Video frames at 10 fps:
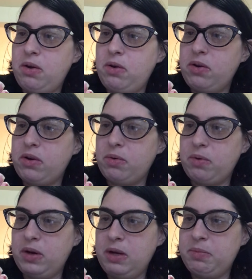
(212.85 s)

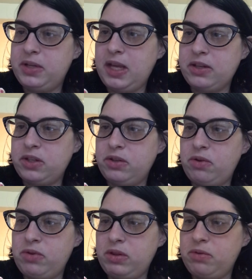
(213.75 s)
odor protection,
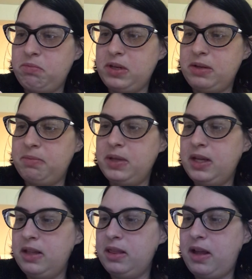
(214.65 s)
no aluminum,
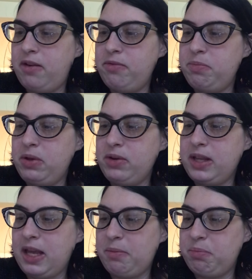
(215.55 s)
love,
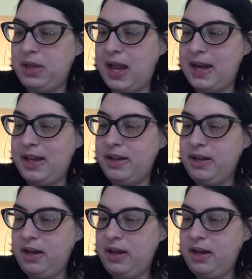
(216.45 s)
beauty, and planet,